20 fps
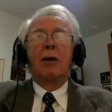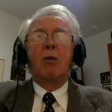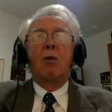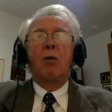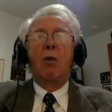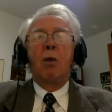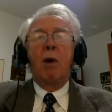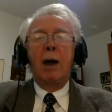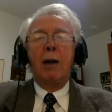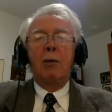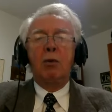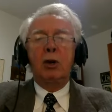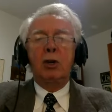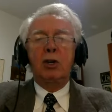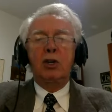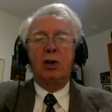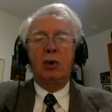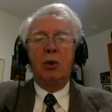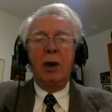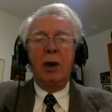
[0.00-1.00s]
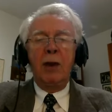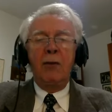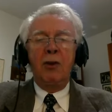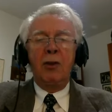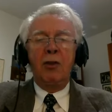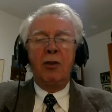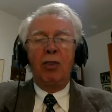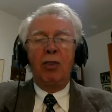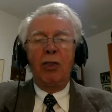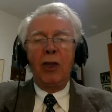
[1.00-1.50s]
Why would you
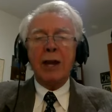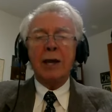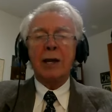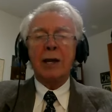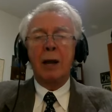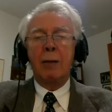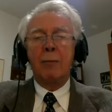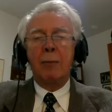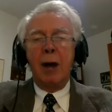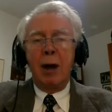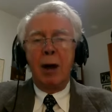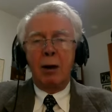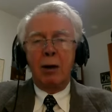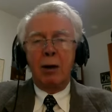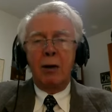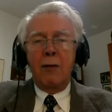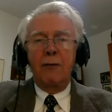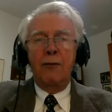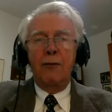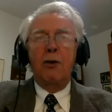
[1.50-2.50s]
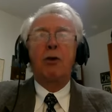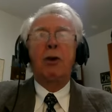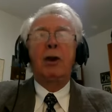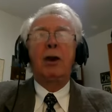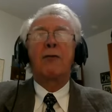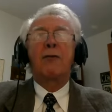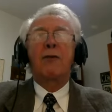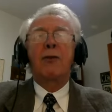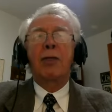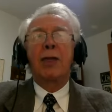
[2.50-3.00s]
even think about
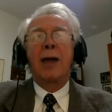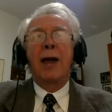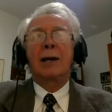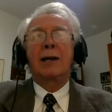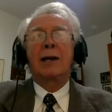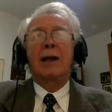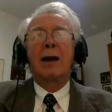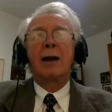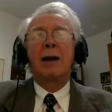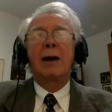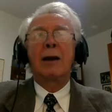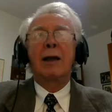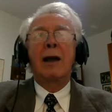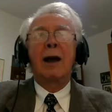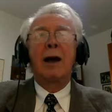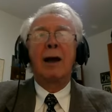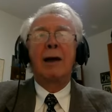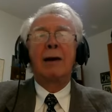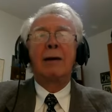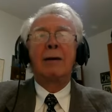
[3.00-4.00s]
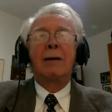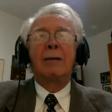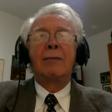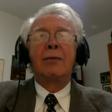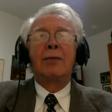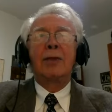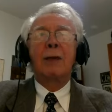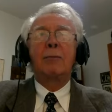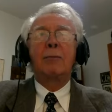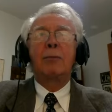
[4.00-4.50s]
voting for that kind of guy,
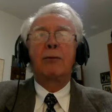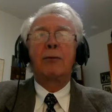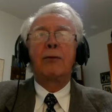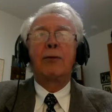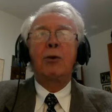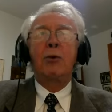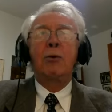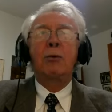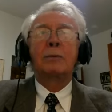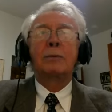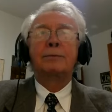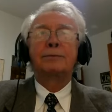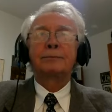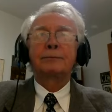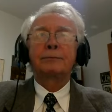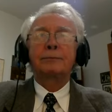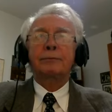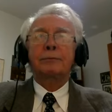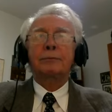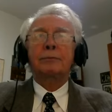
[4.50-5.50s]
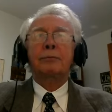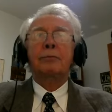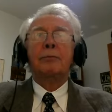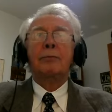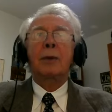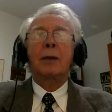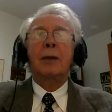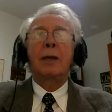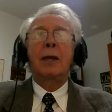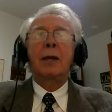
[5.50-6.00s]
that buffoon?
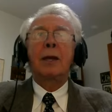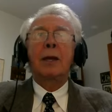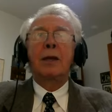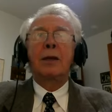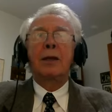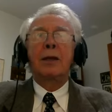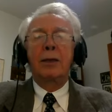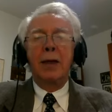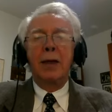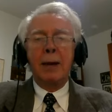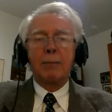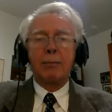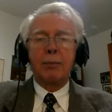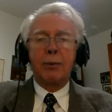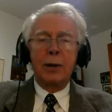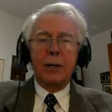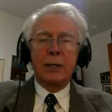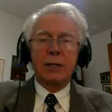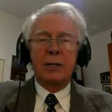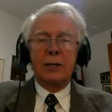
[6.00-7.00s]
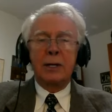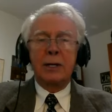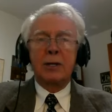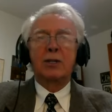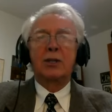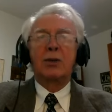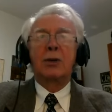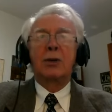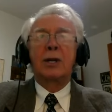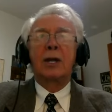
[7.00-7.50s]
That
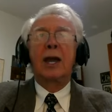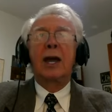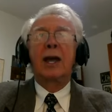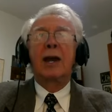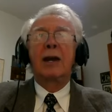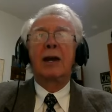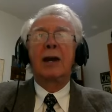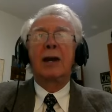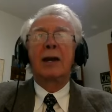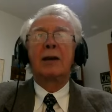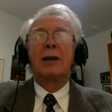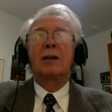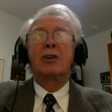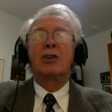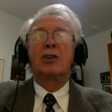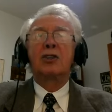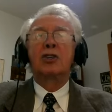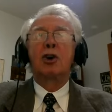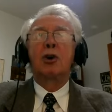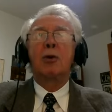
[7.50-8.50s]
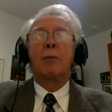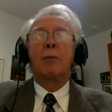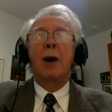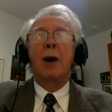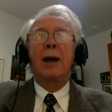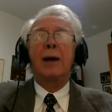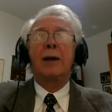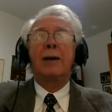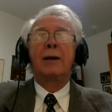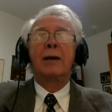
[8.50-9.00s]
presidential candidate, Joe
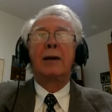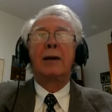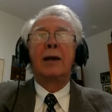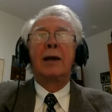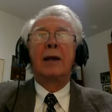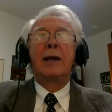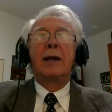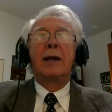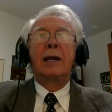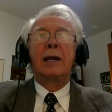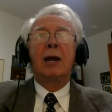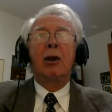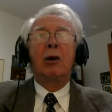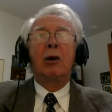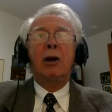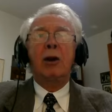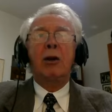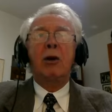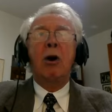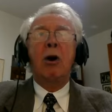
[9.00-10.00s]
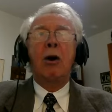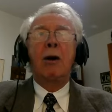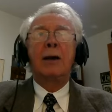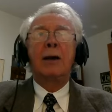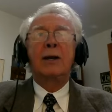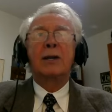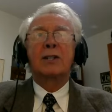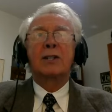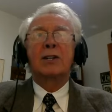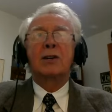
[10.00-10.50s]
Biden, carried on
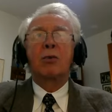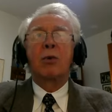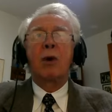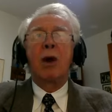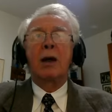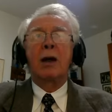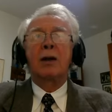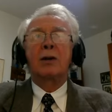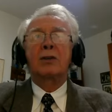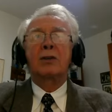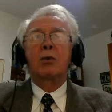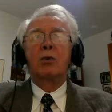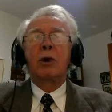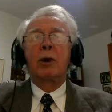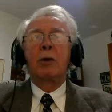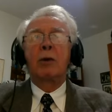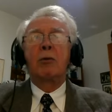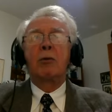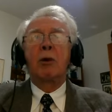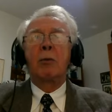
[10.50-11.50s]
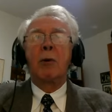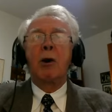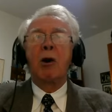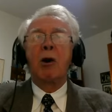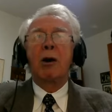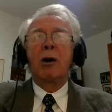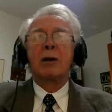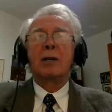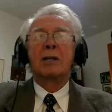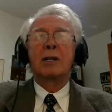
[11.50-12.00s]
his derogatory
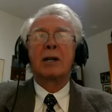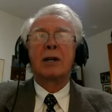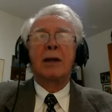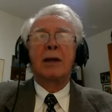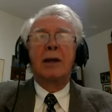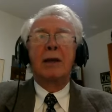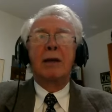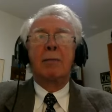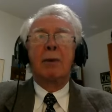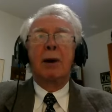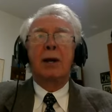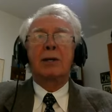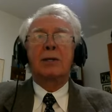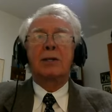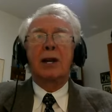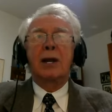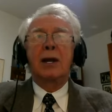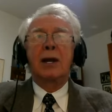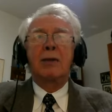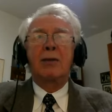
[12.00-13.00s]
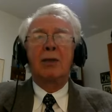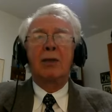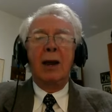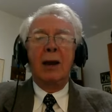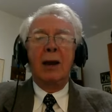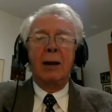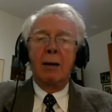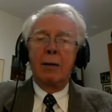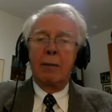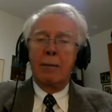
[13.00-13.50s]
remarks by saying
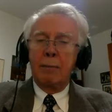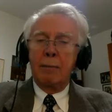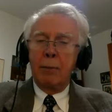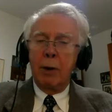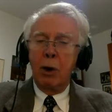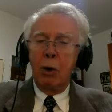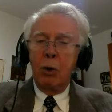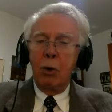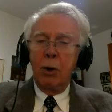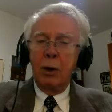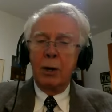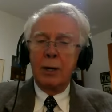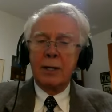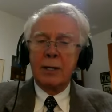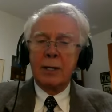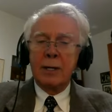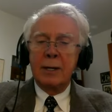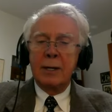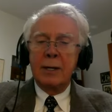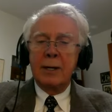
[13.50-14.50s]
that Poland